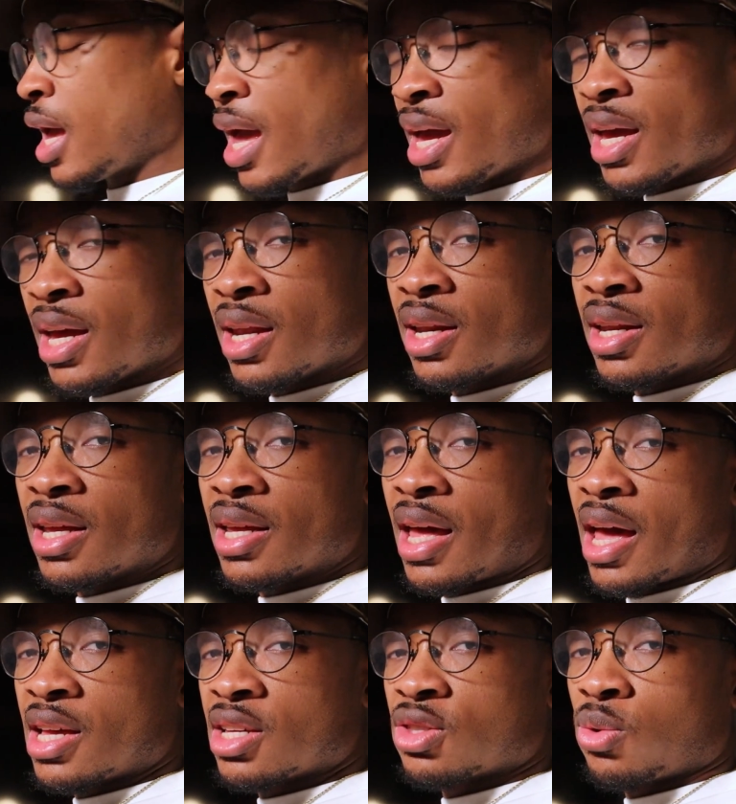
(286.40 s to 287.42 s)
and
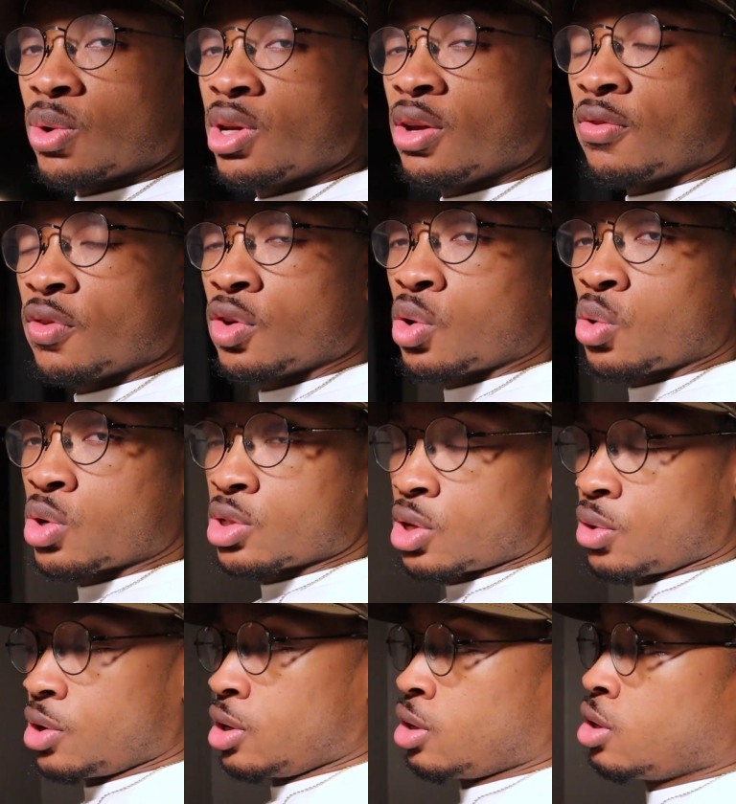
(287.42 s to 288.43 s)
it has 3 different doors
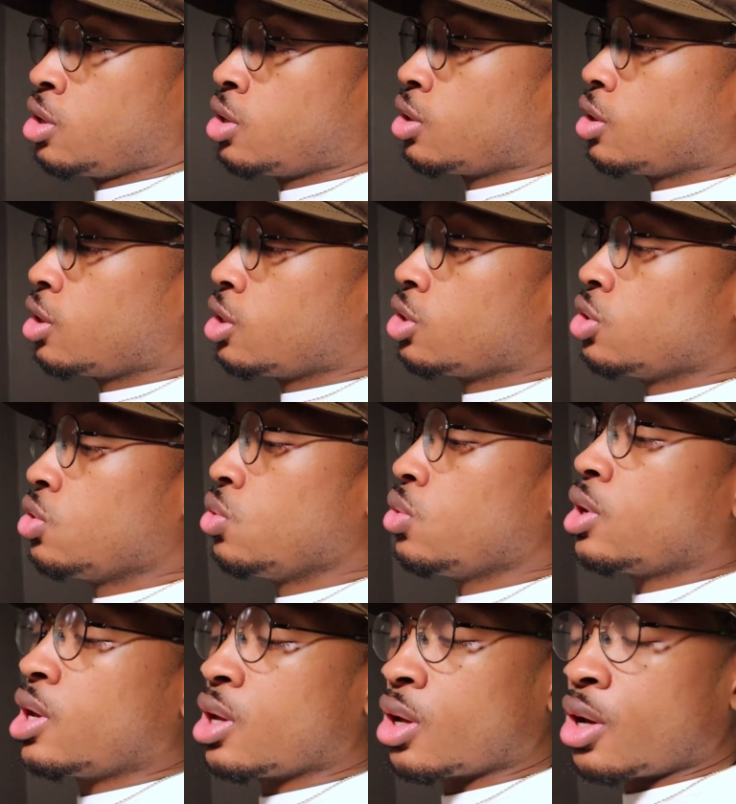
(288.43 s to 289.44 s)
on it. You
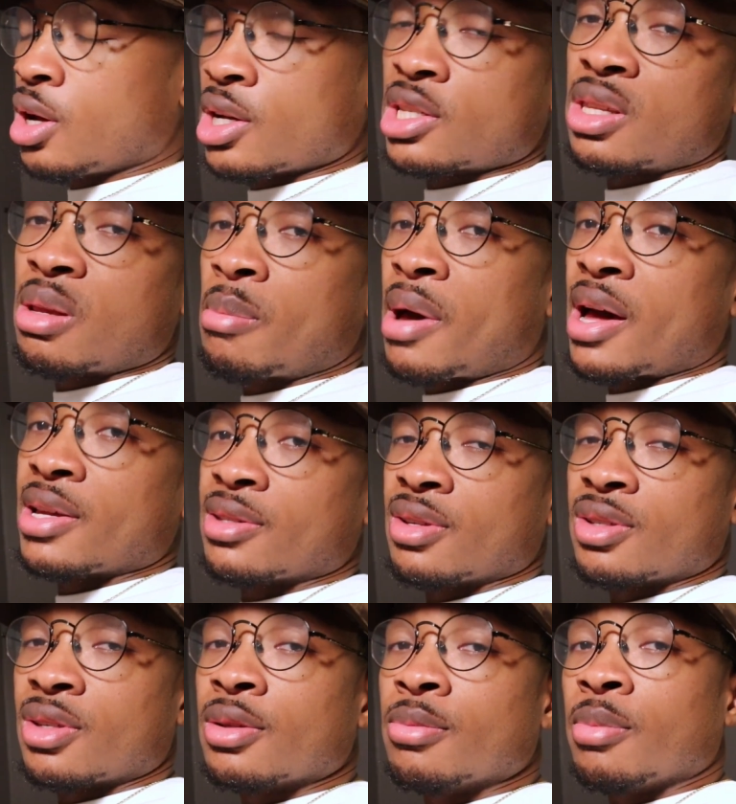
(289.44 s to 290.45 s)
can customize
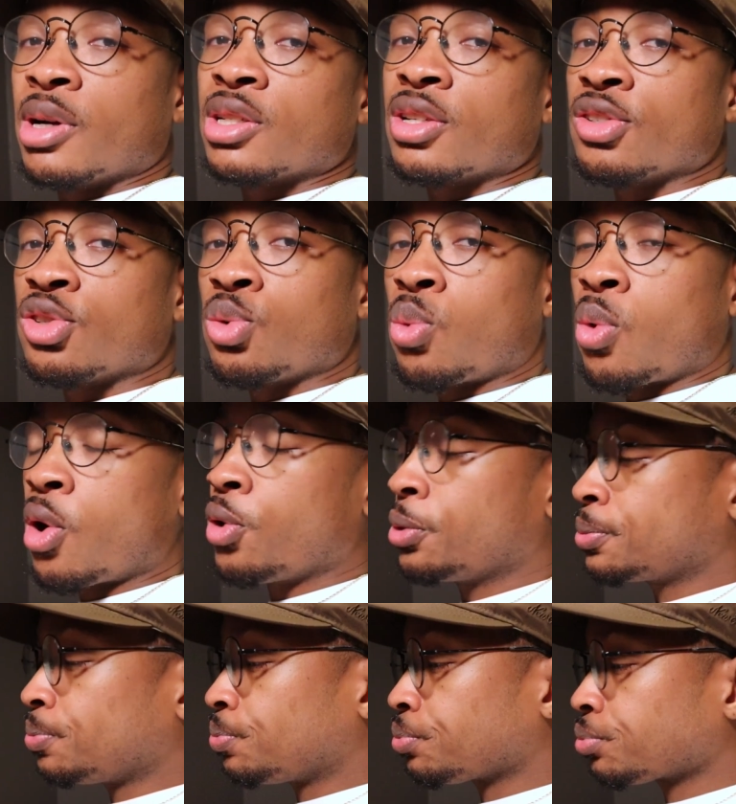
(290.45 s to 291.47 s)
this as much as you want.